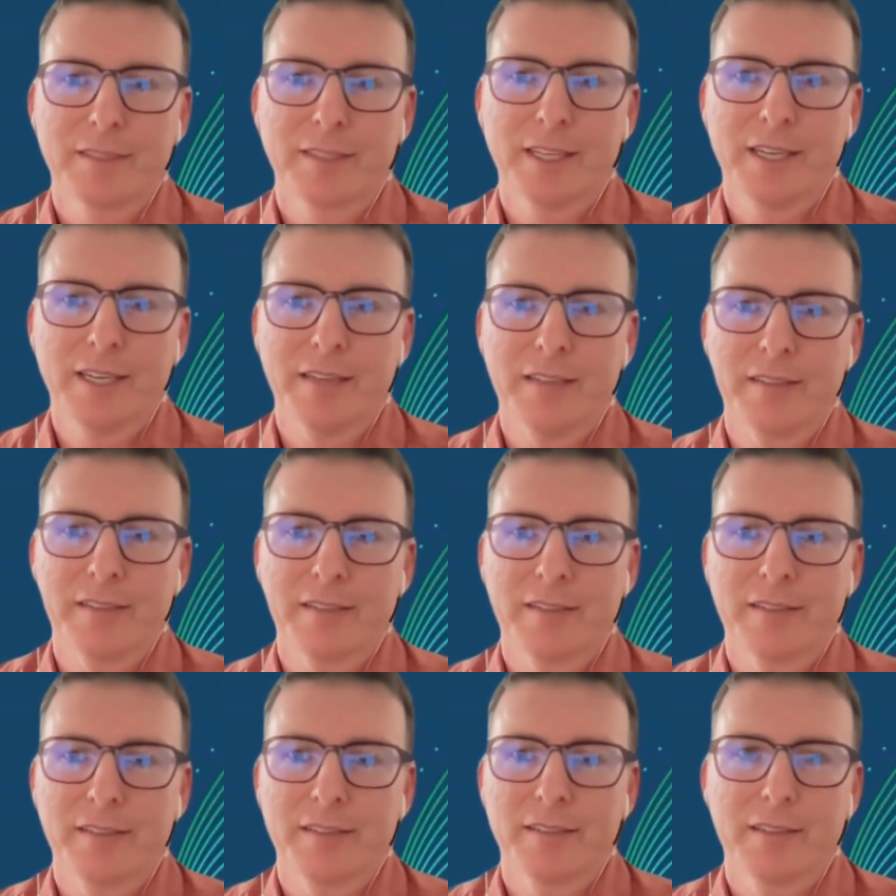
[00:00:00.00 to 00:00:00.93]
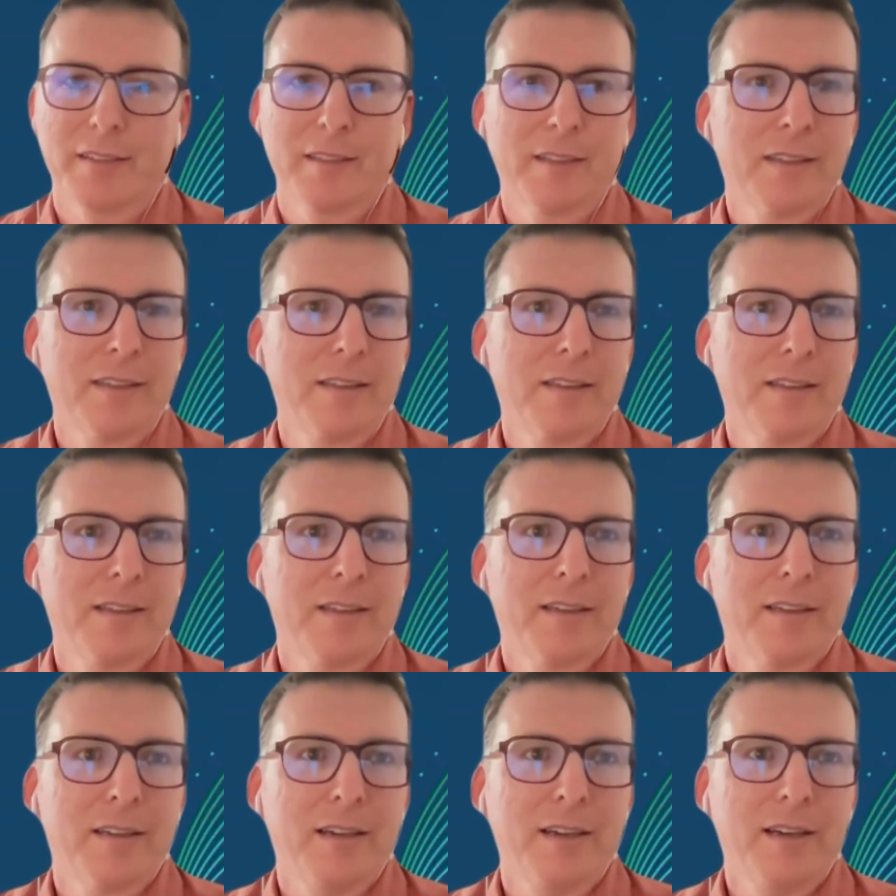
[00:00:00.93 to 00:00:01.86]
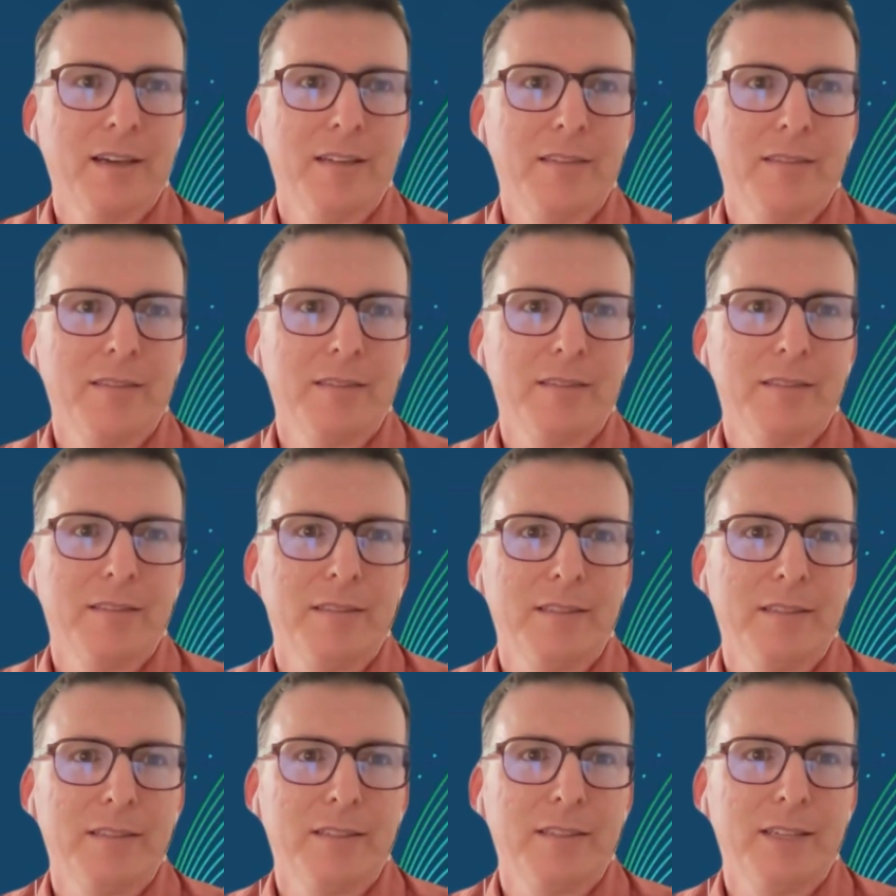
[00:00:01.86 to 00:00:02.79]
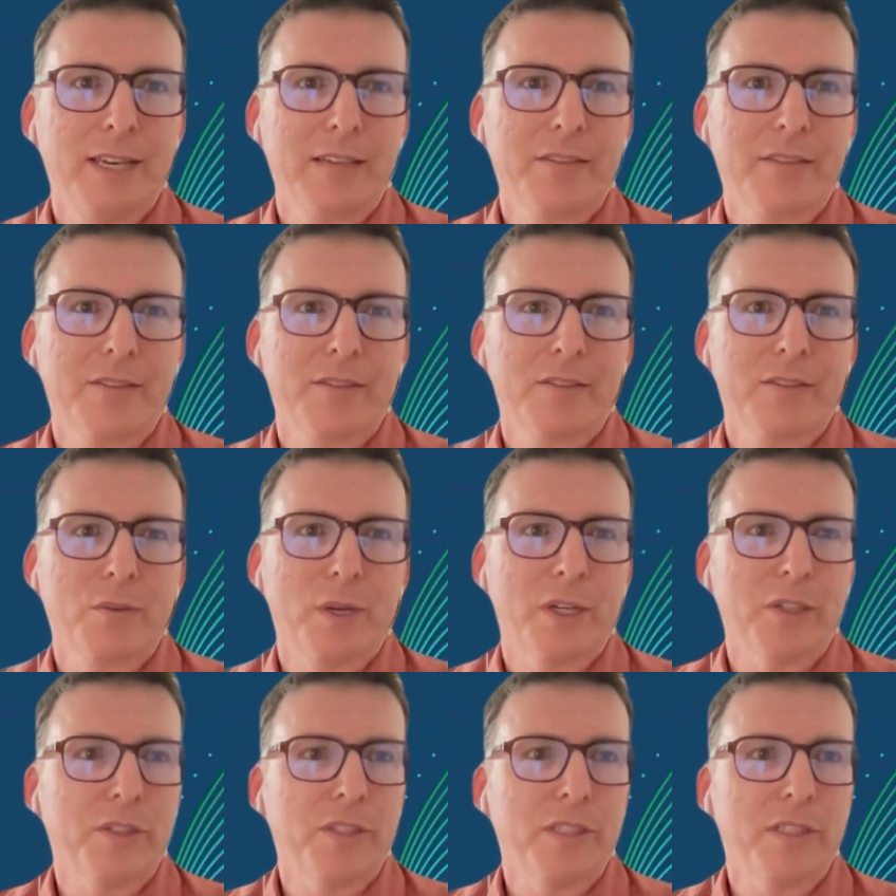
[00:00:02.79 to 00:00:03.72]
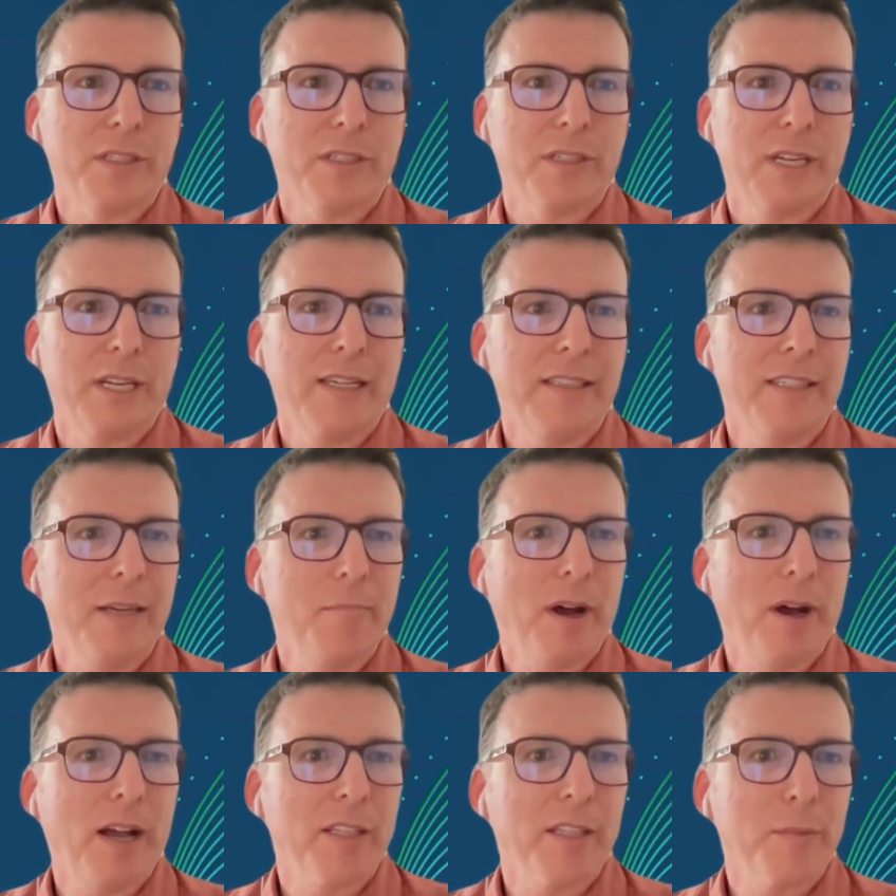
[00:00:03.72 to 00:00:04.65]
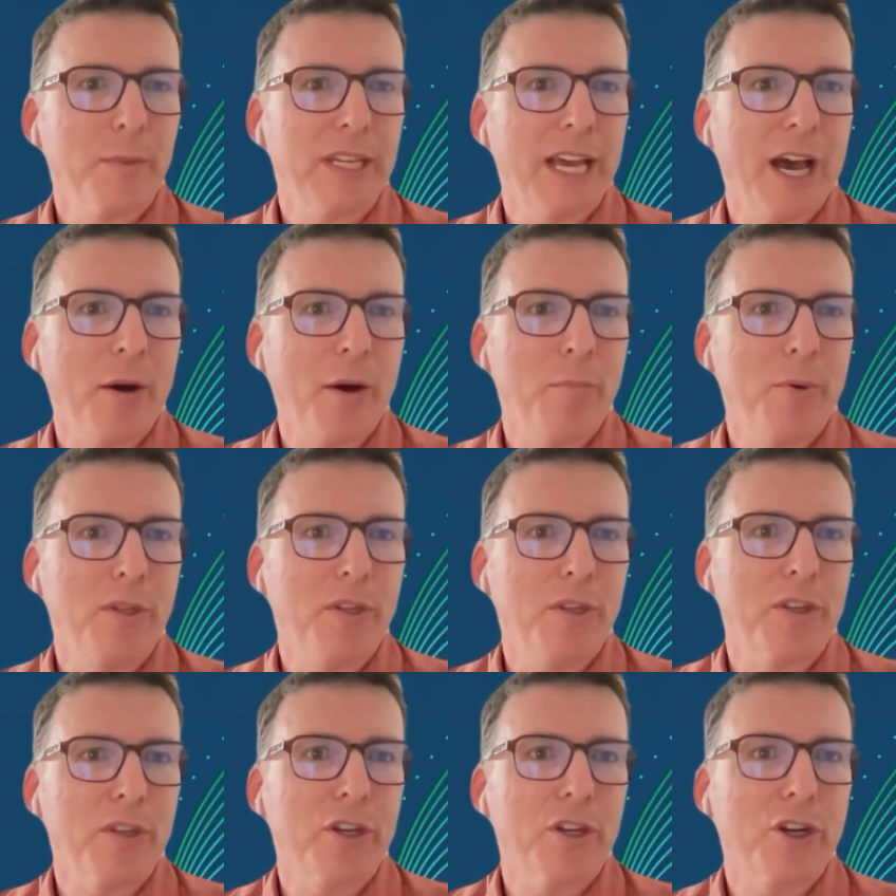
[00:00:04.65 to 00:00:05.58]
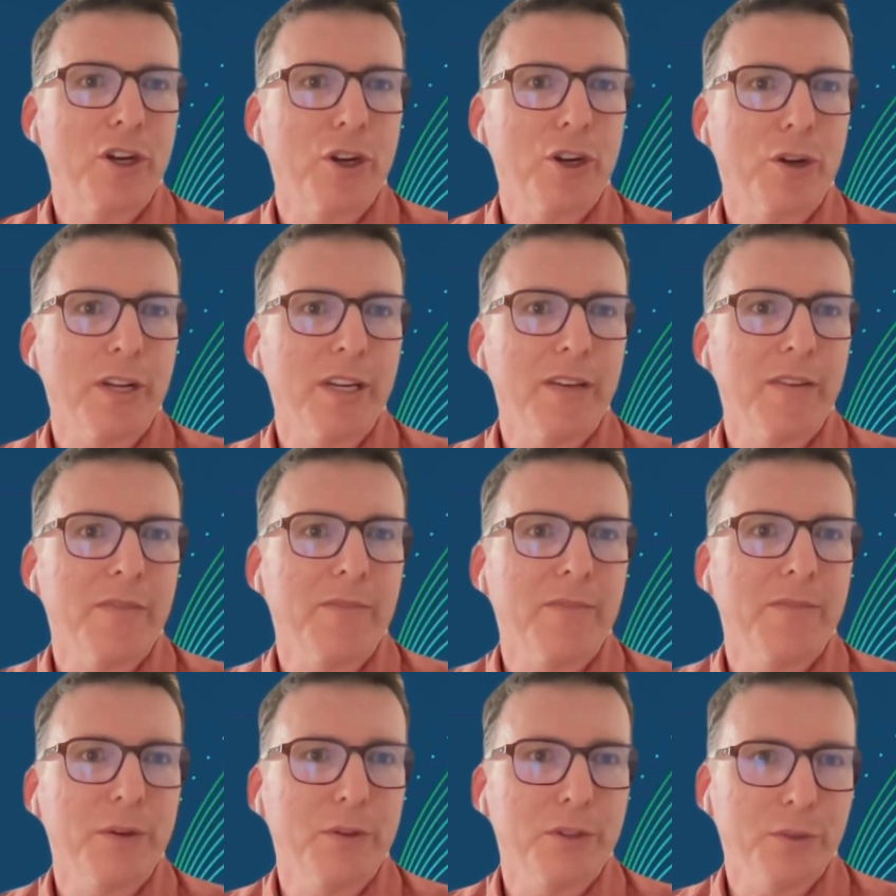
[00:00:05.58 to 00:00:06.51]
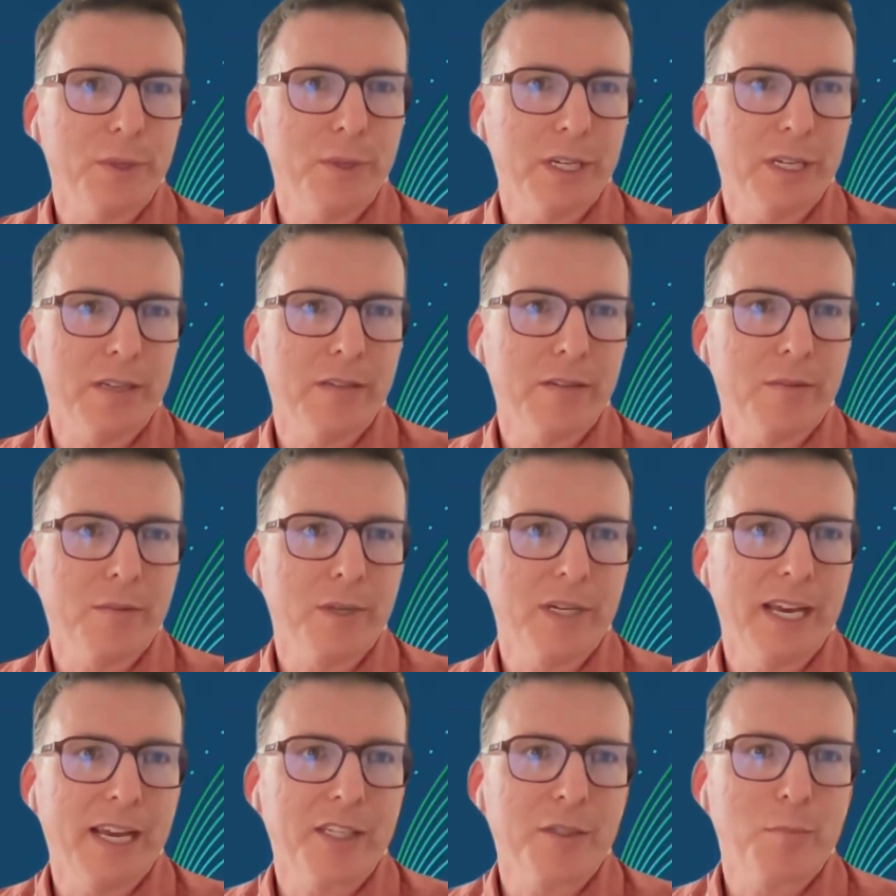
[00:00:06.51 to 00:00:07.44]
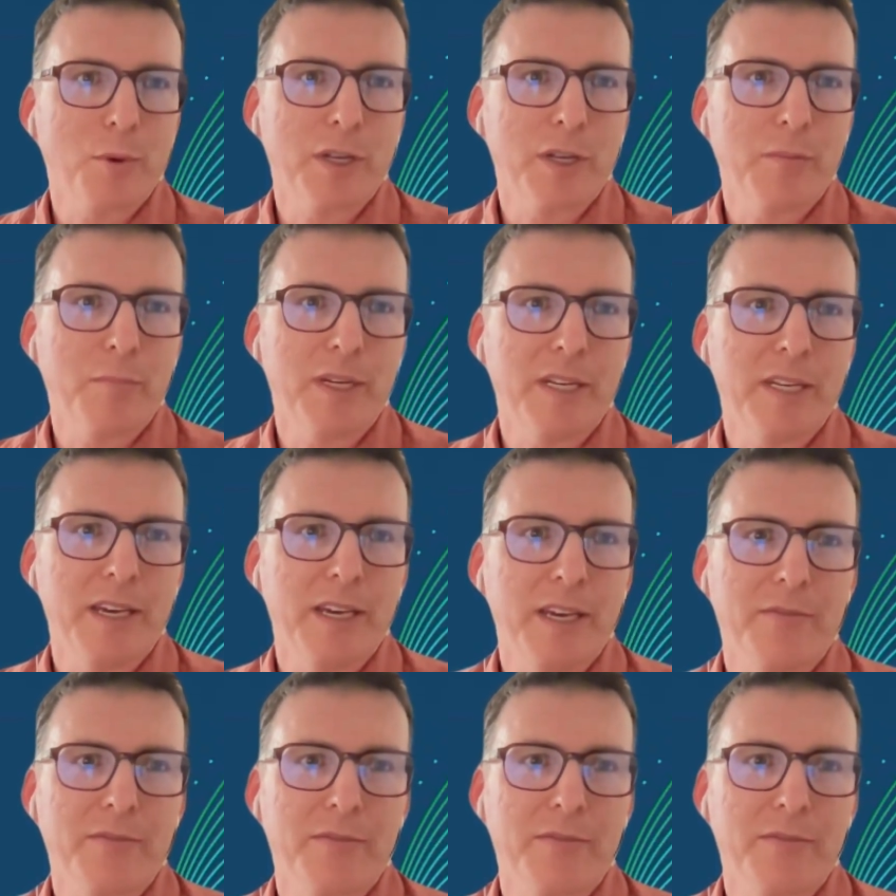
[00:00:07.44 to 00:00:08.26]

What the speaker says: Thanks. Uh, Next question. Is it possible to output the current filtering when exporting PDF?